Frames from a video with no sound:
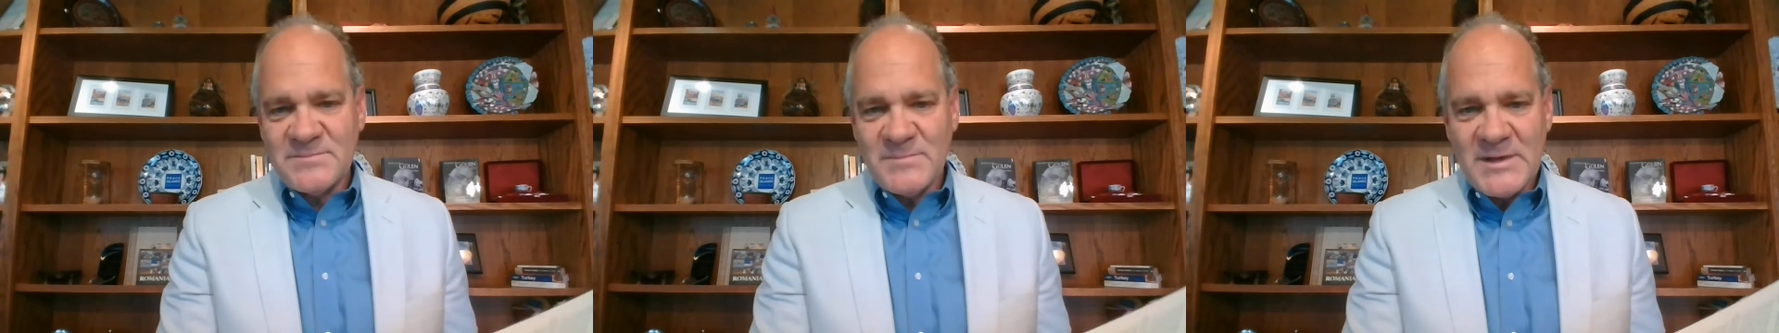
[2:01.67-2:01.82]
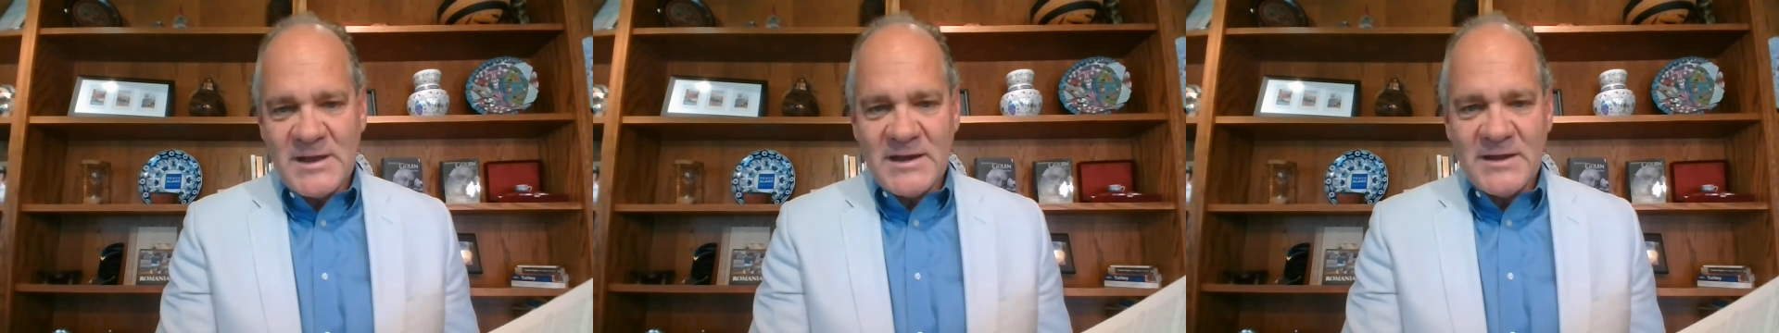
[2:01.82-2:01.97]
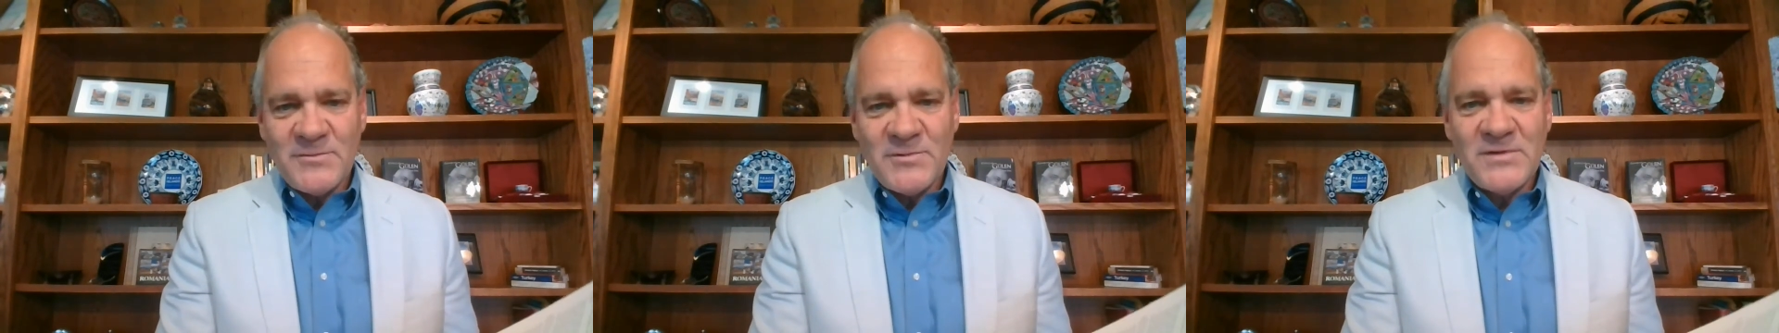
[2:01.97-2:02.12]

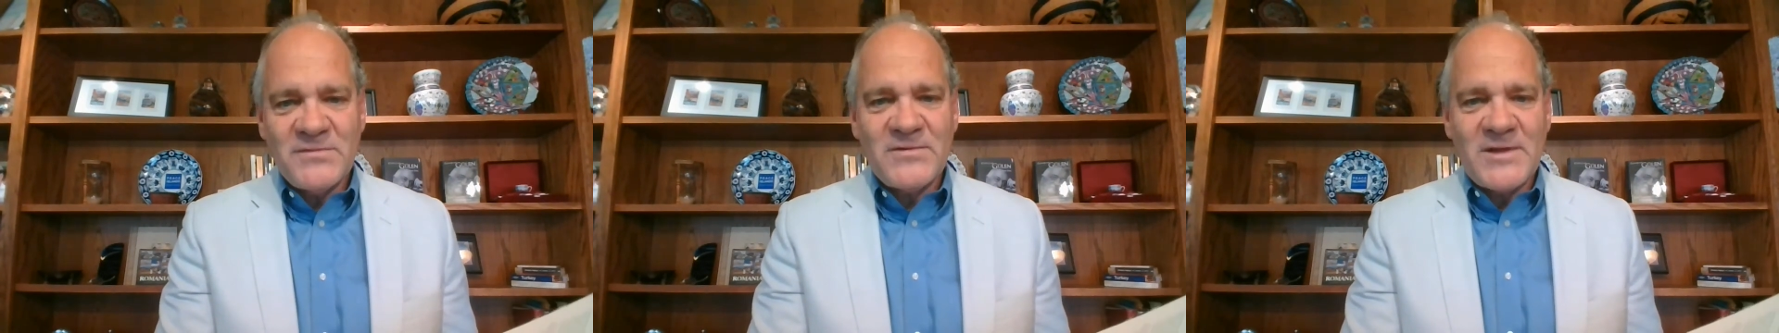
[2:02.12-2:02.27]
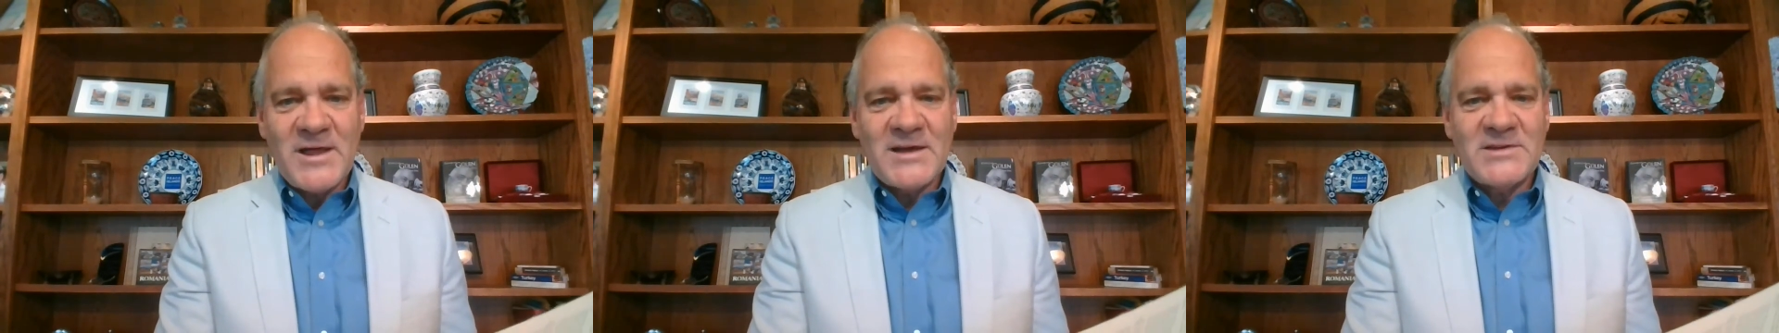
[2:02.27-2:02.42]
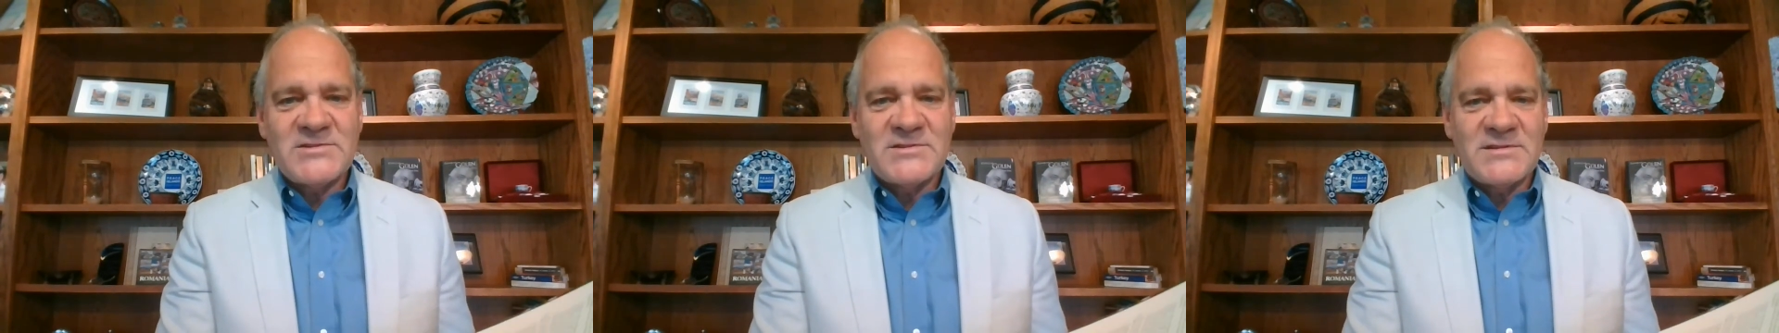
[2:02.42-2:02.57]
many
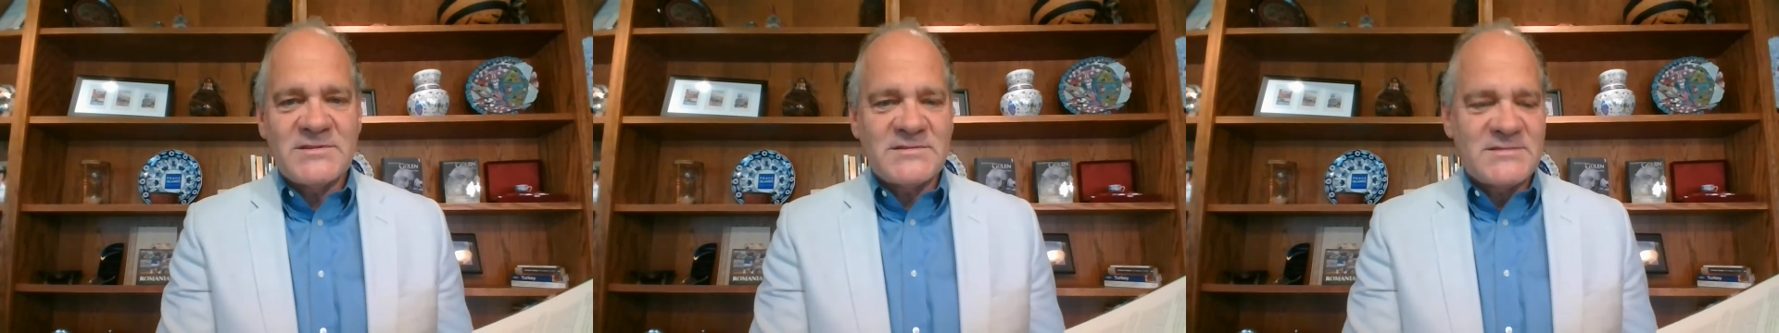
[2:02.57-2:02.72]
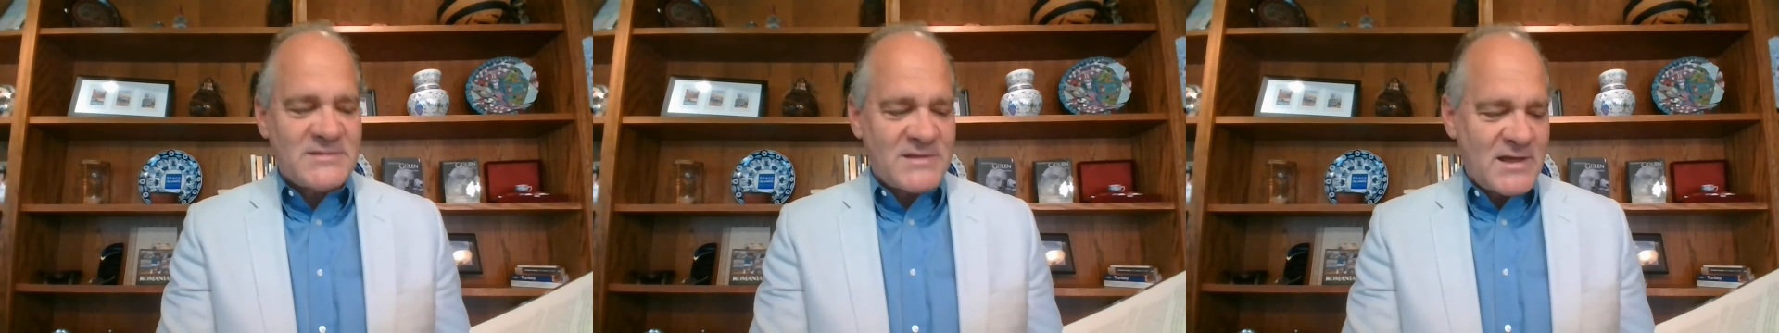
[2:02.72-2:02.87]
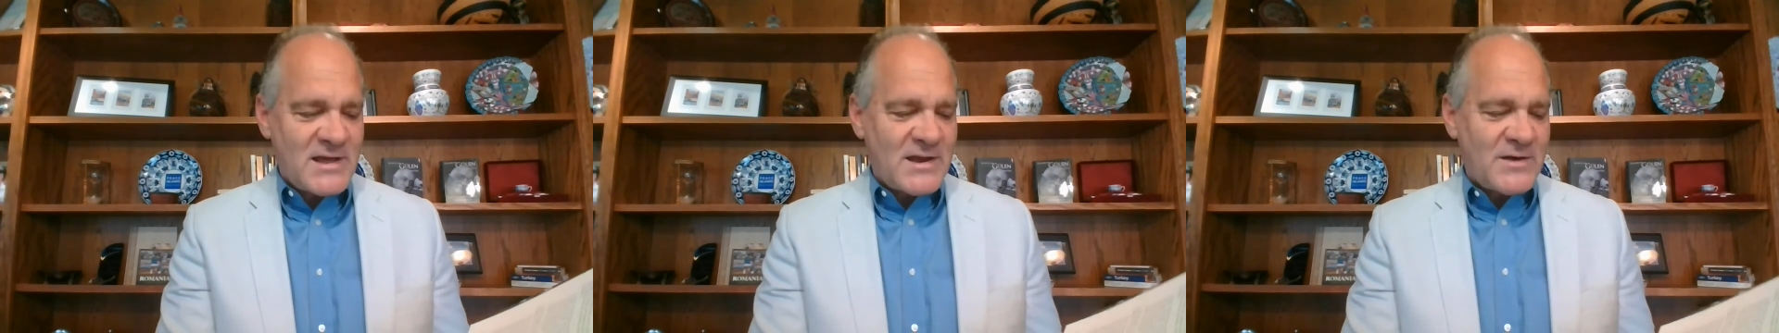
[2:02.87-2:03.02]
reflections on